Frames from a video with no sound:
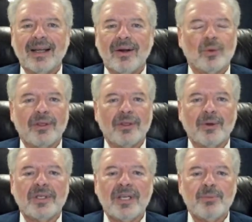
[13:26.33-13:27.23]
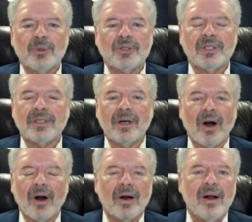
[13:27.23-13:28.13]
Only 13%
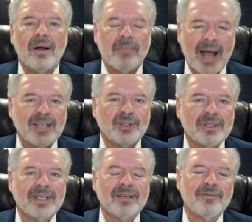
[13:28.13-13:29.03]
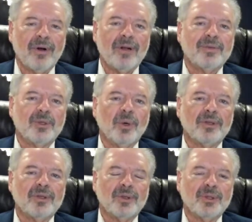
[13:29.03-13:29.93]
are passionately involved in
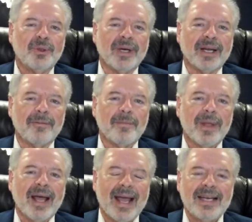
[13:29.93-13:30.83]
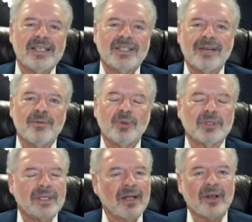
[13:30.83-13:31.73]
what they're doing.
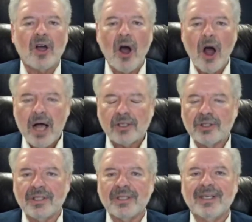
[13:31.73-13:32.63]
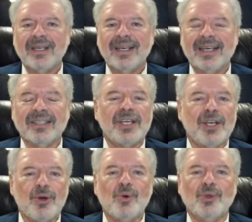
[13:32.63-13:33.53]
87%. Now, the cost is
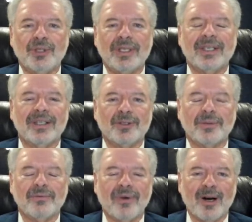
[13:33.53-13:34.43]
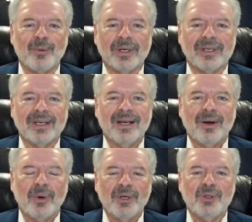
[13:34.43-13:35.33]
huge in this environment
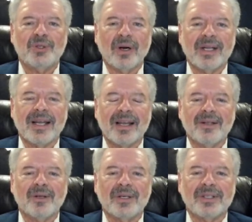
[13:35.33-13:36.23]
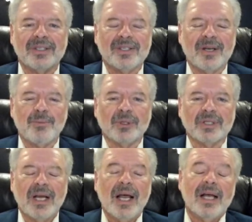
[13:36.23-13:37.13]
when you start taking a look at these numbers.
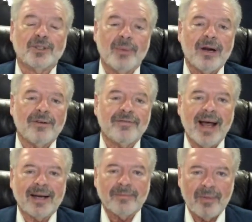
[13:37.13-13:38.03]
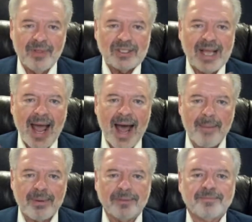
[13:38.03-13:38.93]
As a matter of fact, this
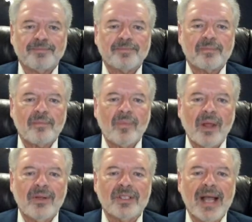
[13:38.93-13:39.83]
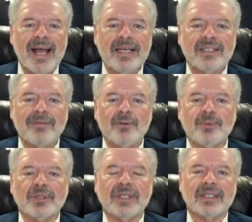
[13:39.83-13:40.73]
gap, this
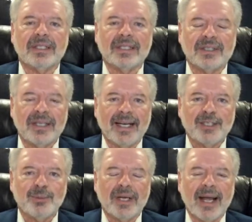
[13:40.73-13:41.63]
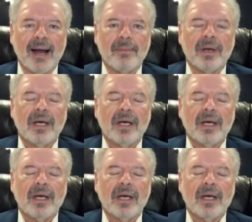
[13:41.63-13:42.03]
87% disengagement gap,